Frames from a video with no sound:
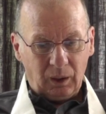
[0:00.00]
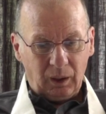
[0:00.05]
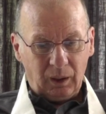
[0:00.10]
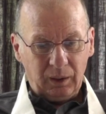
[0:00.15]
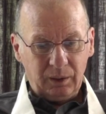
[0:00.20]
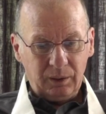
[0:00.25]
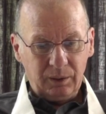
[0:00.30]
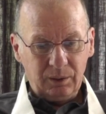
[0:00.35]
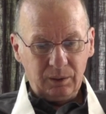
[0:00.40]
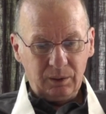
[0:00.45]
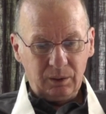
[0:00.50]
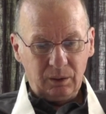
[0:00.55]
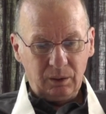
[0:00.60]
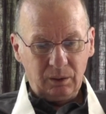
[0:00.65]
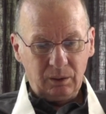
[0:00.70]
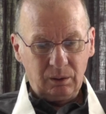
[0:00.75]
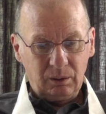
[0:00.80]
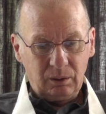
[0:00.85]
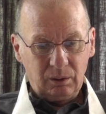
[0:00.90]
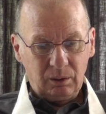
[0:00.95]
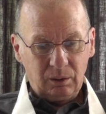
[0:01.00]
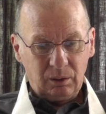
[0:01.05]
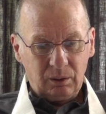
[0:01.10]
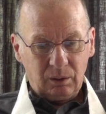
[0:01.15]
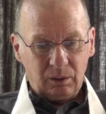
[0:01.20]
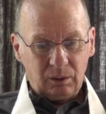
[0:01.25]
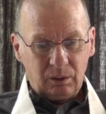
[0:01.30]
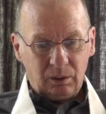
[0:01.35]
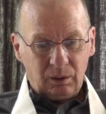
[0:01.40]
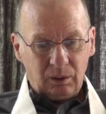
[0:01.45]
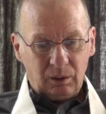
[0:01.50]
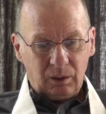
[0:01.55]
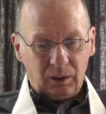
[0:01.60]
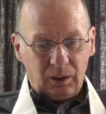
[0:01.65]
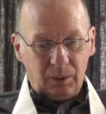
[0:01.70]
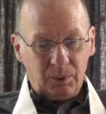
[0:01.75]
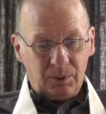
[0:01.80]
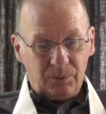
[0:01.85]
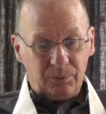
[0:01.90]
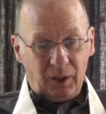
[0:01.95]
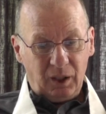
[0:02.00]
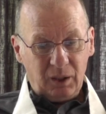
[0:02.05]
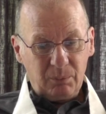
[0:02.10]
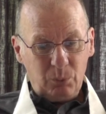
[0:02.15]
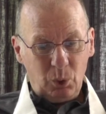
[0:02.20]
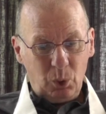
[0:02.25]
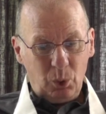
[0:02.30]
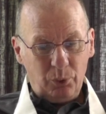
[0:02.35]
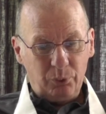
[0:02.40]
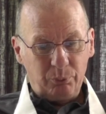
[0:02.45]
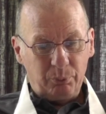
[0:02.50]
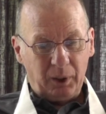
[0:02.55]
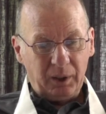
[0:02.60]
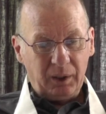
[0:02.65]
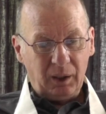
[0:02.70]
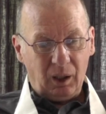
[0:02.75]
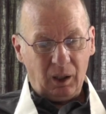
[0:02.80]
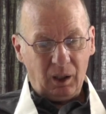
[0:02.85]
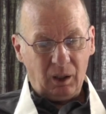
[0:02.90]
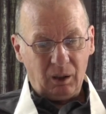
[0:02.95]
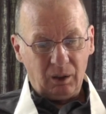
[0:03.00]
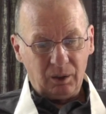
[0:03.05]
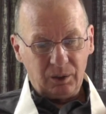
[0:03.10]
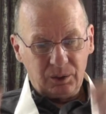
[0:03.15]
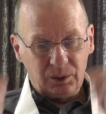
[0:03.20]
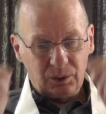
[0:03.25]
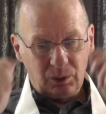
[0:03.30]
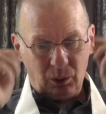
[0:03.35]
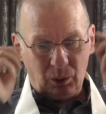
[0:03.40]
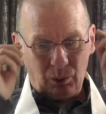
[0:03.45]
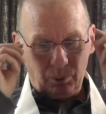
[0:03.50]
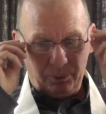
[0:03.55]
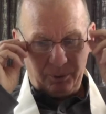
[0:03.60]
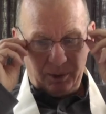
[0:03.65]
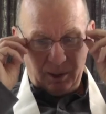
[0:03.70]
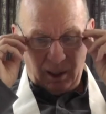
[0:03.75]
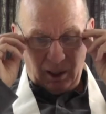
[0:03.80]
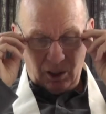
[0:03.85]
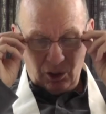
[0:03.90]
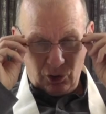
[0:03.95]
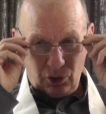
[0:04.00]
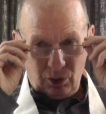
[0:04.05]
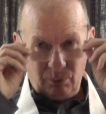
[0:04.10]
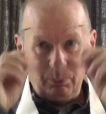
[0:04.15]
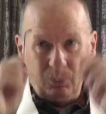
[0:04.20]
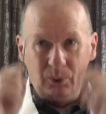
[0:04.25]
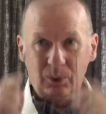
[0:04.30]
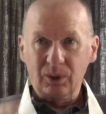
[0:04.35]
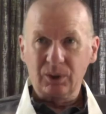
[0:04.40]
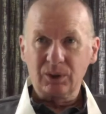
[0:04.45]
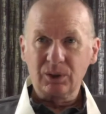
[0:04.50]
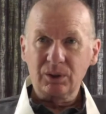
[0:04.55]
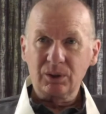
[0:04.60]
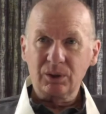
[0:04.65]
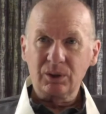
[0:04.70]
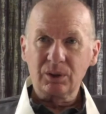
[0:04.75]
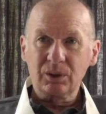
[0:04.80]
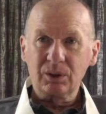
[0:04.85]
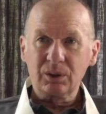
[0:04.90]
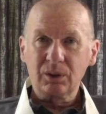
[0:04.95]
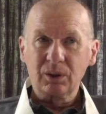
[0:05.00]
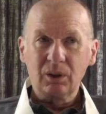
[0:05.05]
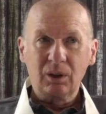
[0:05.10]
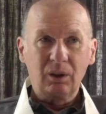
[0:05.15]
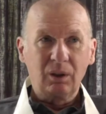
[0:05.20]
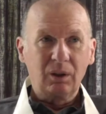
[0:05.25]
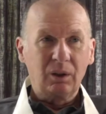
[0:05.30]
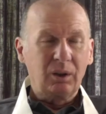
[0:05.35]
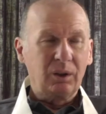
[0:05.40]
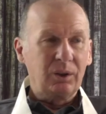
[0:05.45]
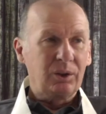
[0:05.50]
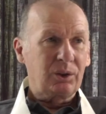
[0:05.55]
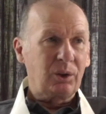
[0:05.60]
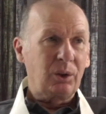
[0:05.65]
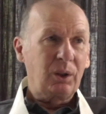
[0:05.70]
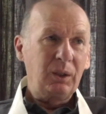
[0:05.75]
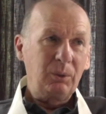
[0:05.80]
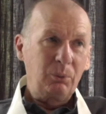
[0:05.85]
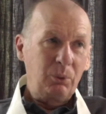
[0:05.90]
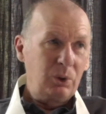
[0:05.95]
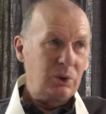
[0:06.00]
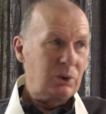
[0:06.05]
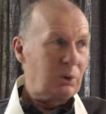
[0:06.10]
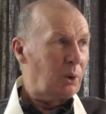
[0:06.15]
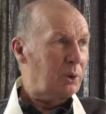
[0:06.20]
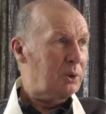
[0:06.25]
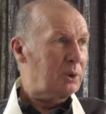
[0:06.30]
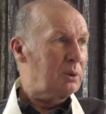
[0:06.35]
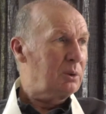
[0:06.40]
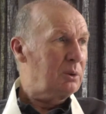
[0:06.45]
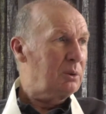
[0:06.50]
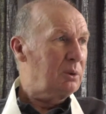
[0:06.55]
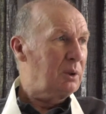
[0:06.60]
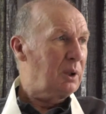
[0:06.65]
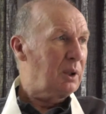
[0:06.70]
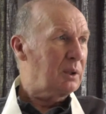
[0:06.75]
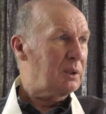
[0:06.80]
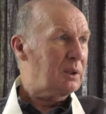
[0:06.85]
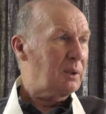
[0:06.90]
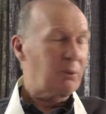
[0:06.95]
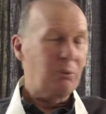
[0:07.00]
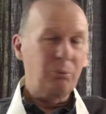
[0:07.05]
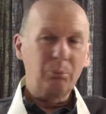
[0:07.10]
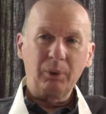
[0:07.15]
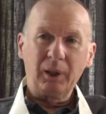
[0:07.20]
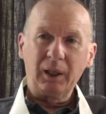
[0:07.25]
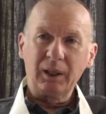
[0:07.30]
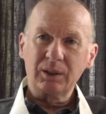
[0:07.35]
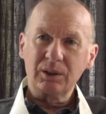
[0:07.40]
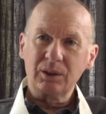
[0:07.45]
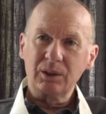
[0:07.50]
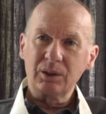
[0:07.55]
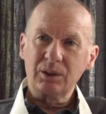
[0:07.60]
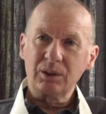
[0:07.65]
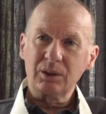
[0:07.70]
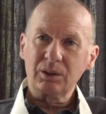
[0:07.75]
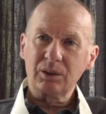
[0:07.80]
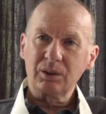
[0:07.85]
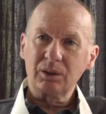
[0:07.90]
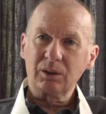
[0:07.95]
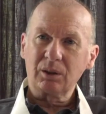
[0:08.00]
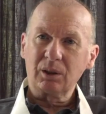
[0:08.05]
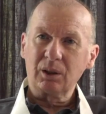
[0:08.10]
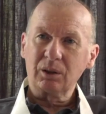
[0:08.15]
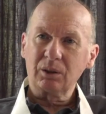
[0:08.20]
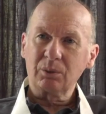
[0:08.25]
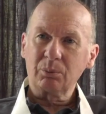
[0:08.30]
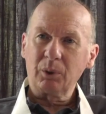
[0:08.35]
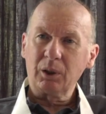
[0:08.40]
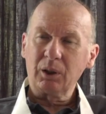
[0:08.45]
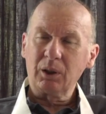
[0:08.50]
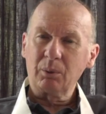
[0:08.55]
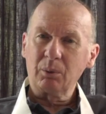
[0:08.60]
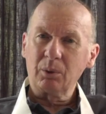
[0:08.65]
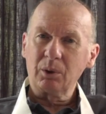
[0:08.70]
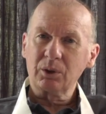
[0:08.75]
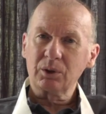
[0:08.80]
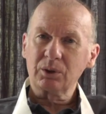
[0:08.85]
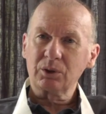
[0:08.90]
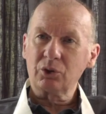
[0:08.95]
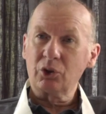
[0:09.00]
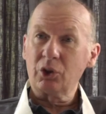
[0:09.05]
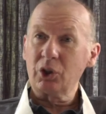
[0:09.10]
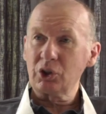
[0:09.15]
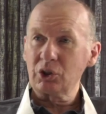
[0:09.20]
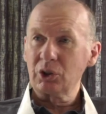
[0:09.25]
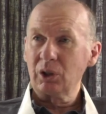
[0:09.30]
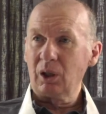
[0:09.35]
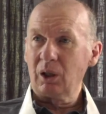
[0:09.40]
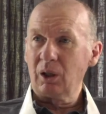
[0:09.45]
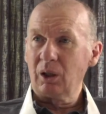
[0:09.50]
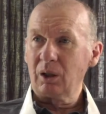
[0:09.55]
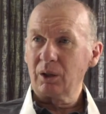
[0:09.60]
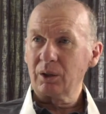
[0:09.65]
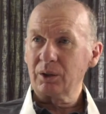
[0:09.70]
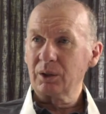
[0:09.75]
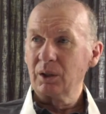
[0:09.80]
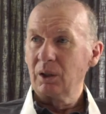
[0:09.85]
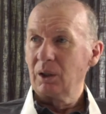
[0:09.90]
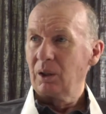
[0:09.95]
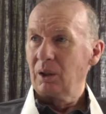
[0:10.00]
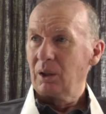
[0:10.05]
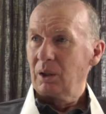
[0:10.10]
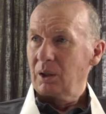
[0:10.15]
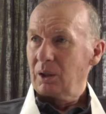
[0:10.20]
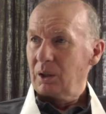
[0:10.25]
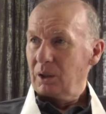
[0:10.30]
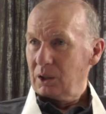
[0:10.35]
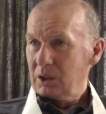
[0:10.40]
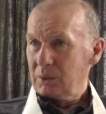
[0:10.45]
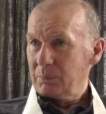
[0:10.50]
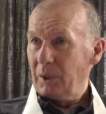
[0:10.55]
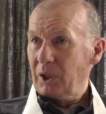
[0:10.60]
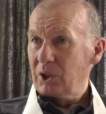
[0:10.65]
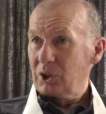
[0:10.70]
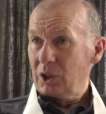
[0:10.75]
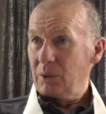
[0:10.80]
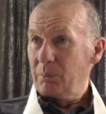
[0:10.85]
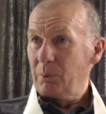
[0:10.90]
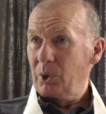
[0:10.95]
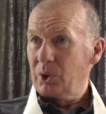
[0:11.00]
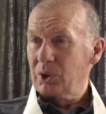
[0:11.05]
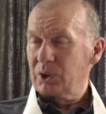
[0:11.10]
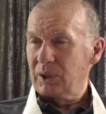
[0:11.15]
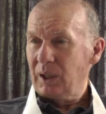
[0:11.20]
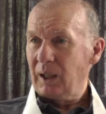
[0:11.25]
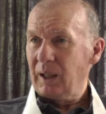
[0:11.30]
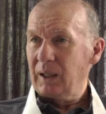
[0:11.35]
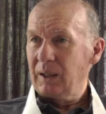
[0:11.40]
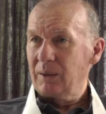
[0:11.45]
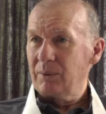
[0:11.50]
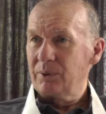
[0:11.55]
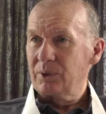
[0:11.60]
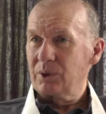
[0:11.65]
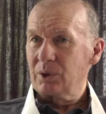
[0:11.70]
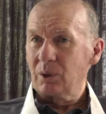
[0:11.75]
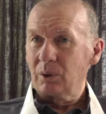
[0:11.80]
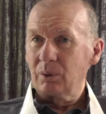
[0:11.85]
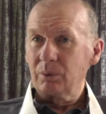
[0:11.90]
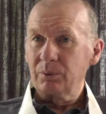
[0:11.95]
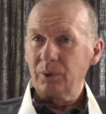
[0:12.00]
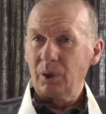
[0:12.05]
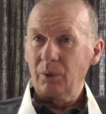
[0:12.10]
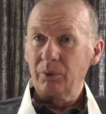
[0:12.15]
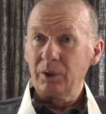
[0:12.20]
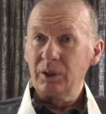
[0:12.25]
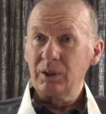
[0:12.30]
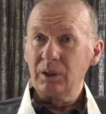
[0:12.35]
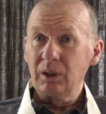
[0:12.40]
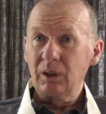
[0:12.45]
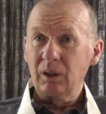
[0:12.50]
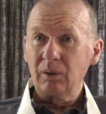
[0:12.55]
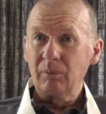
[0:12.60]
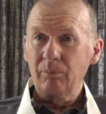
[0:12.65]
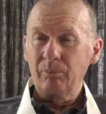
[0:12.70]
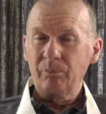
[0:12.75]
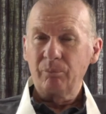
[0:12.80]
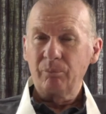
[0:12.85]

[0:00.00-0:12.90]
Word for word: And uh, he was very moved by the art of the ancient Buddhists. So he would go to uh, different places that, where there was traditional art especially the Buddhist caves of, of India.